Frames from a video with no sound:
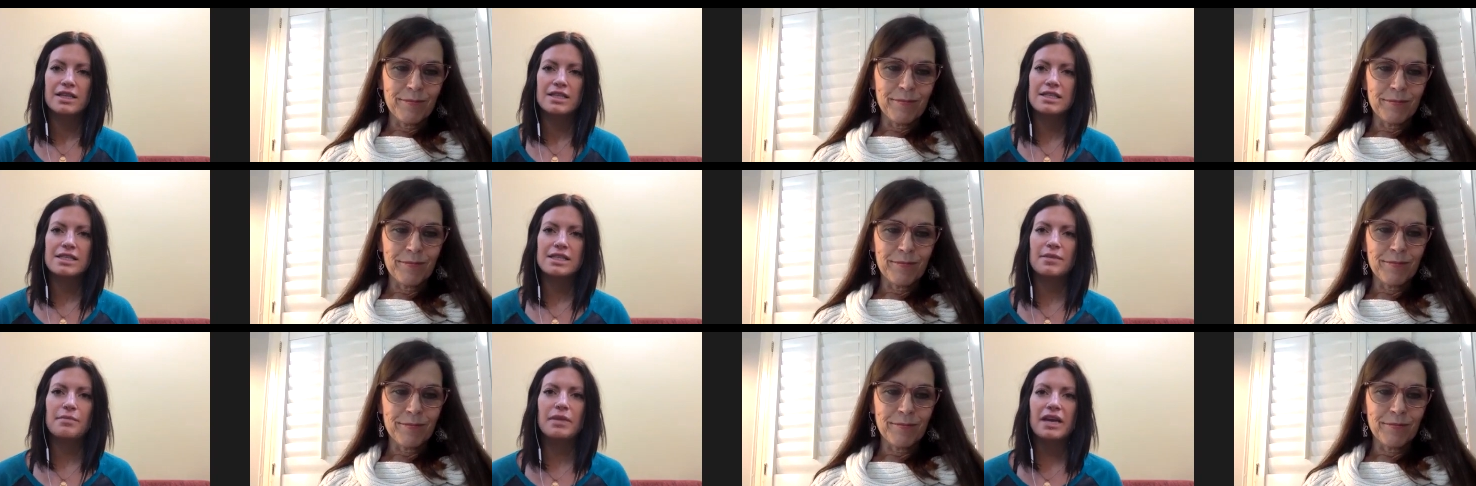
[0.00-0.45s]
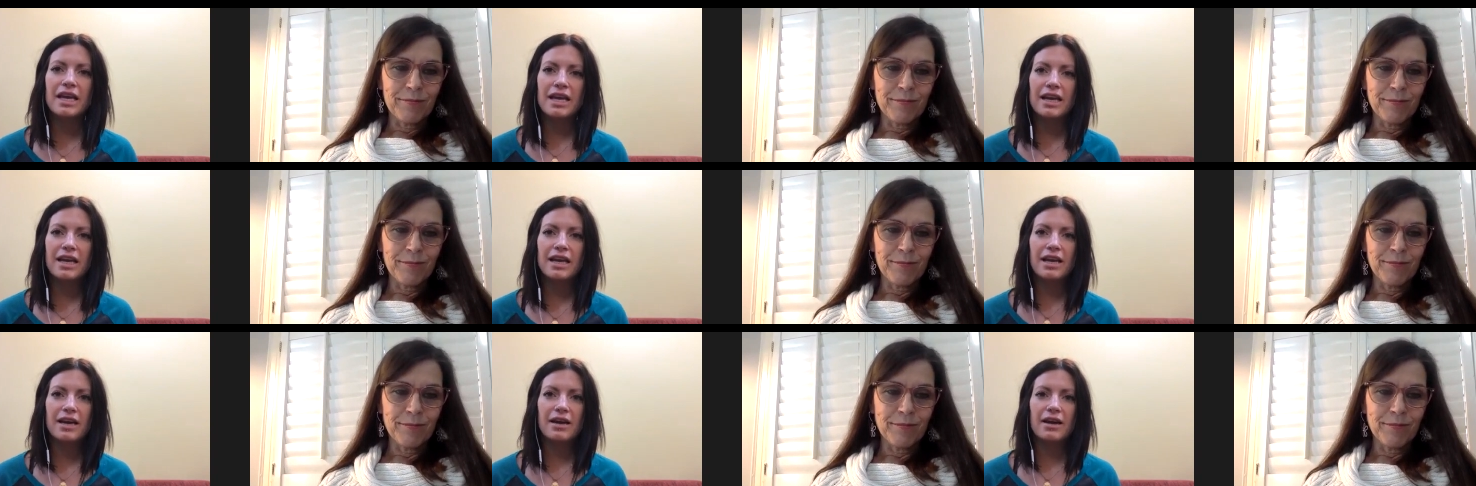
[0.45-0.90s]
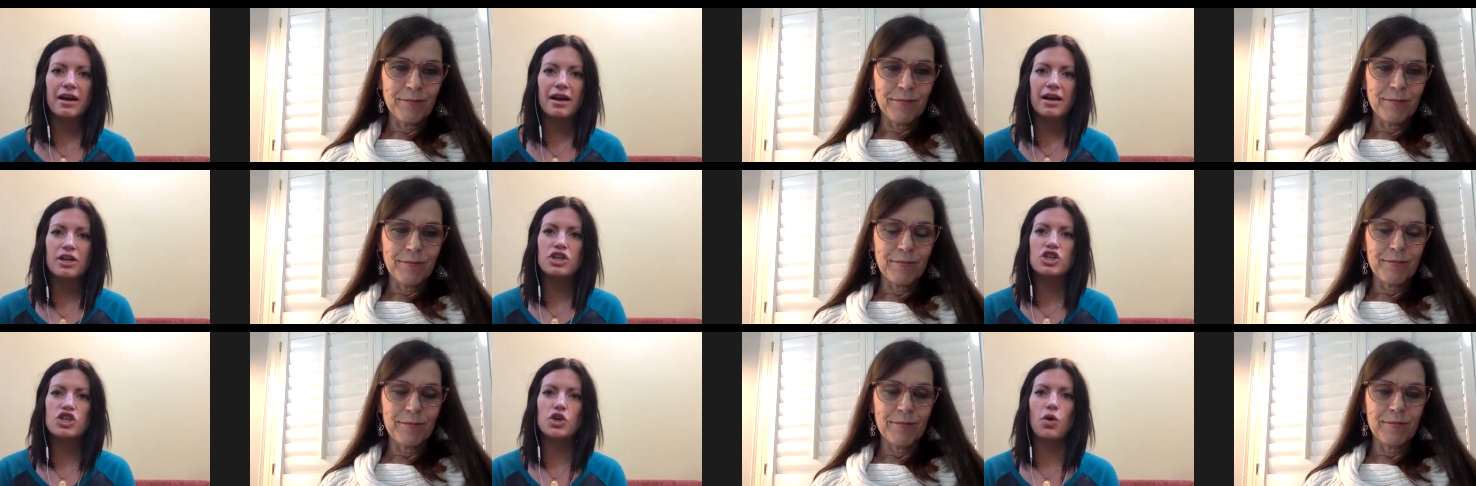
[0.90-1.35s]
Speaker 1: To me,
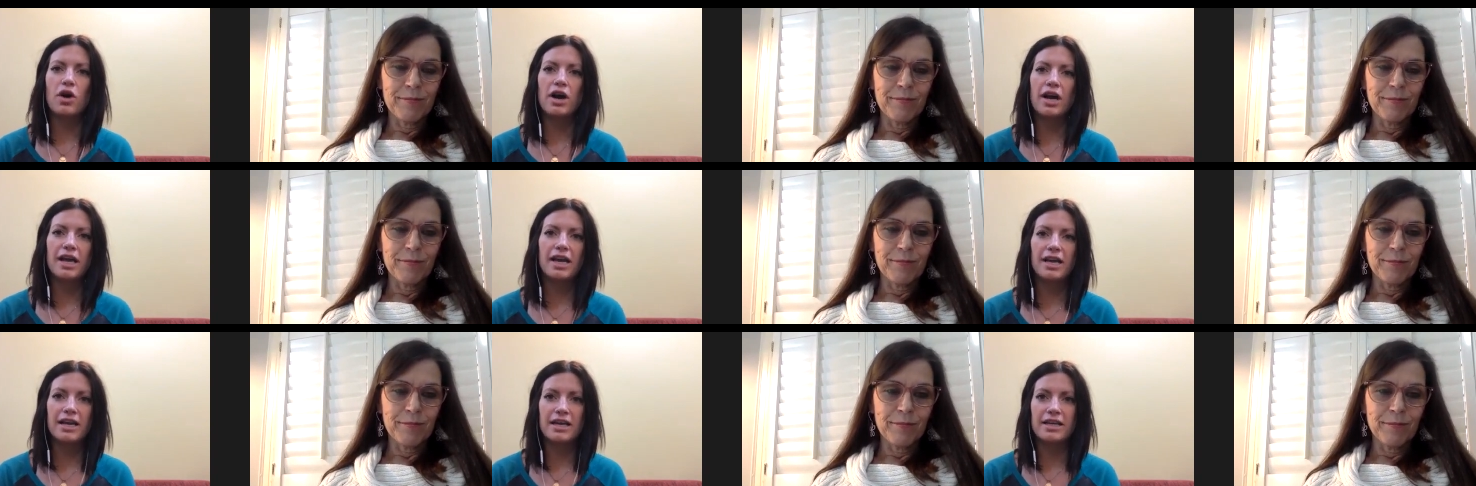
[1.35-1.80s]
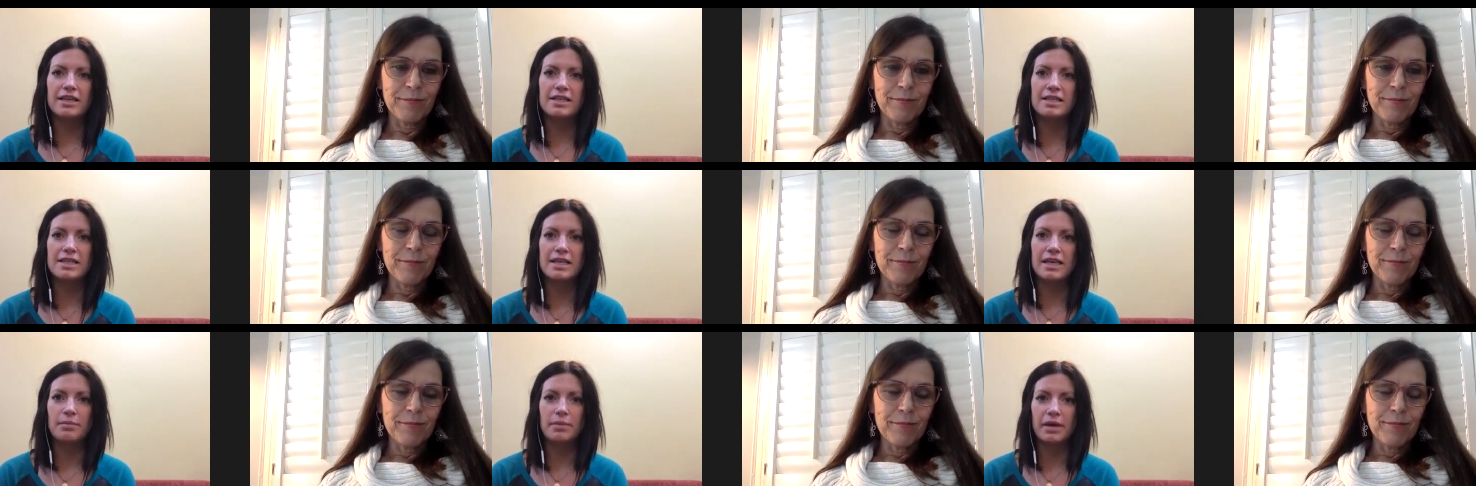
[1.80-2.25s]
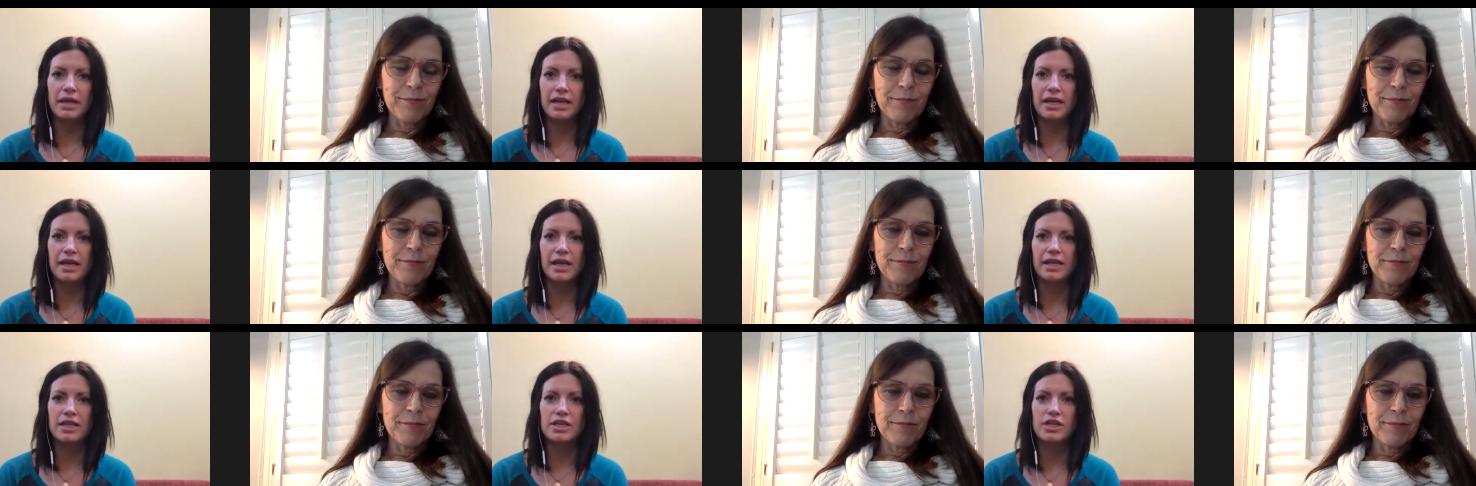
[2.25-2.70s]
joy is the
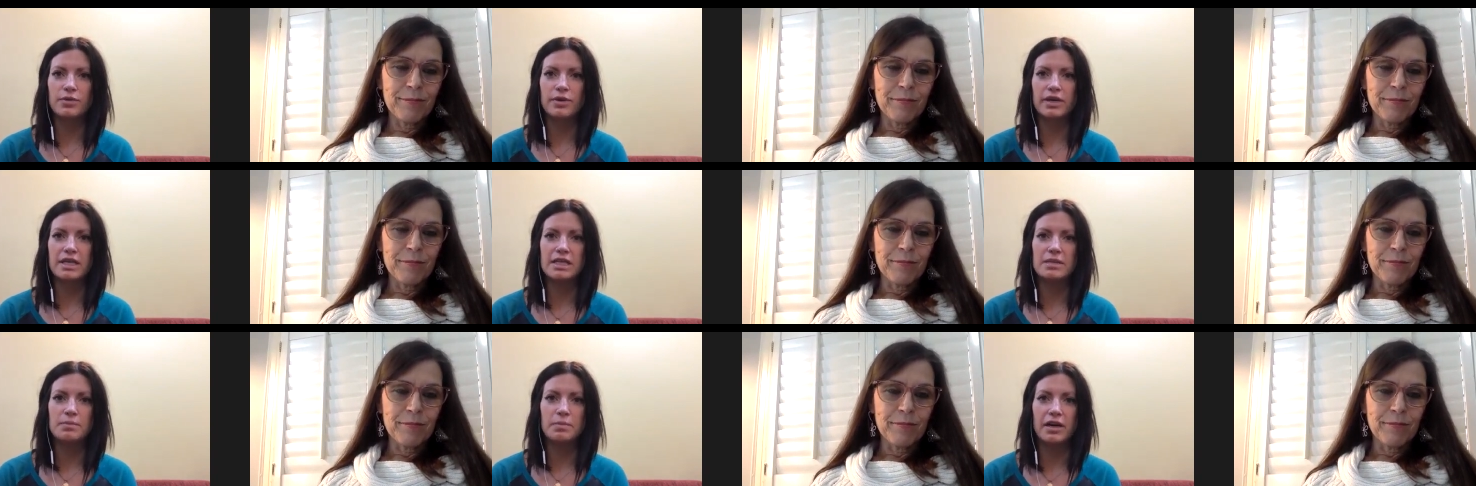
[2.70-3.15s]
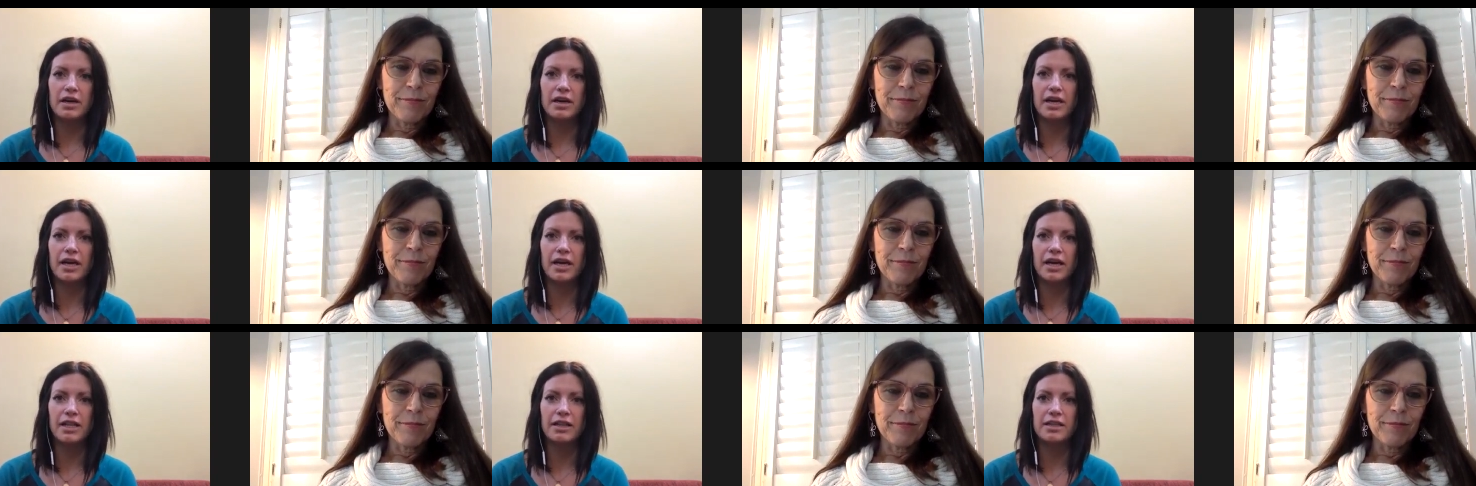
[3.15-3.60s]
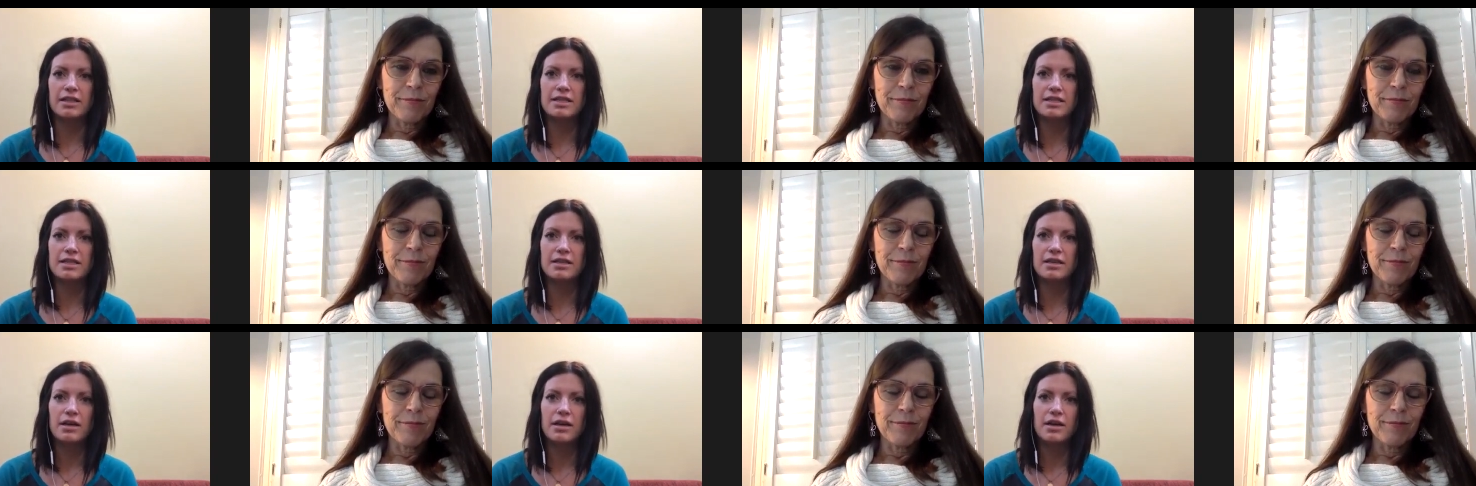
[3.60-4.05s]
ability to
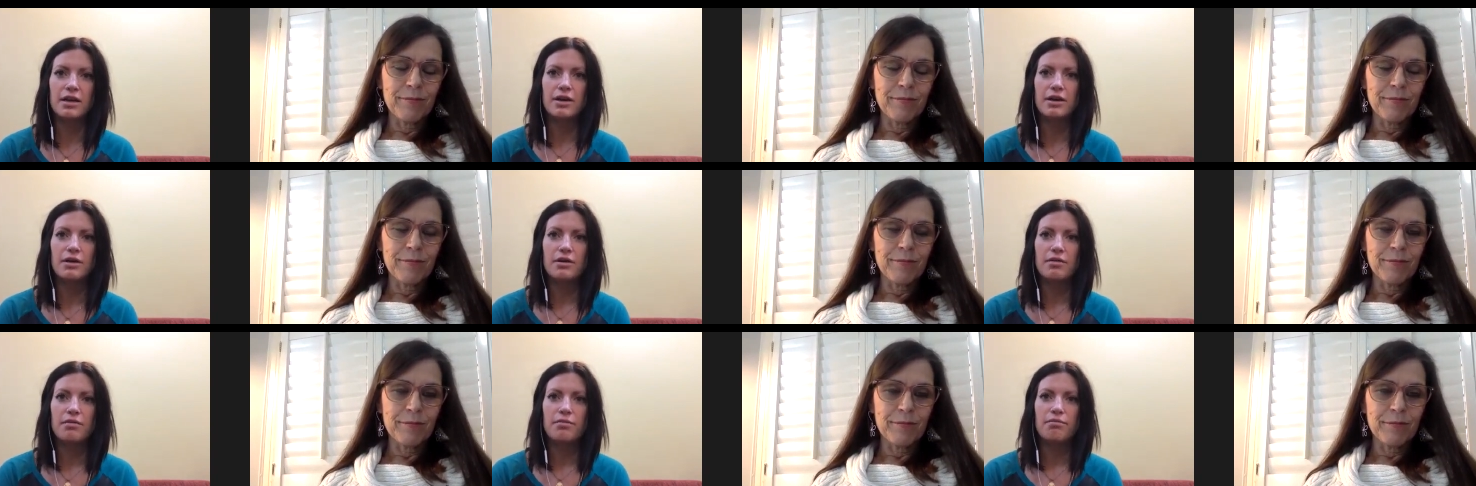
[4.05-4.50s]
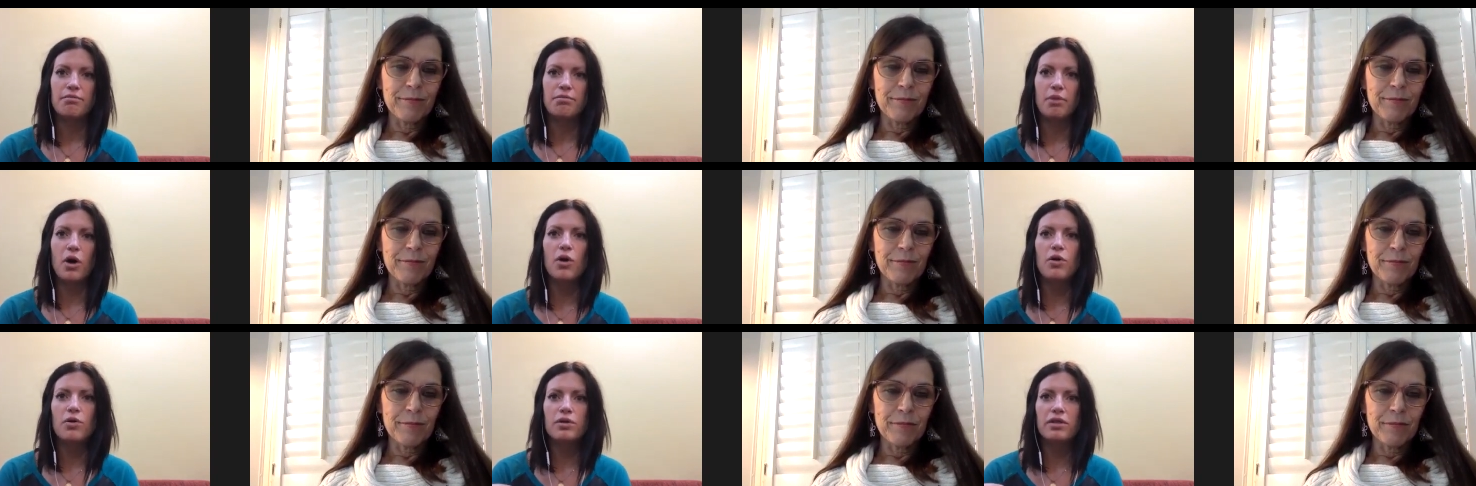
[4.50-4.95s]
experience both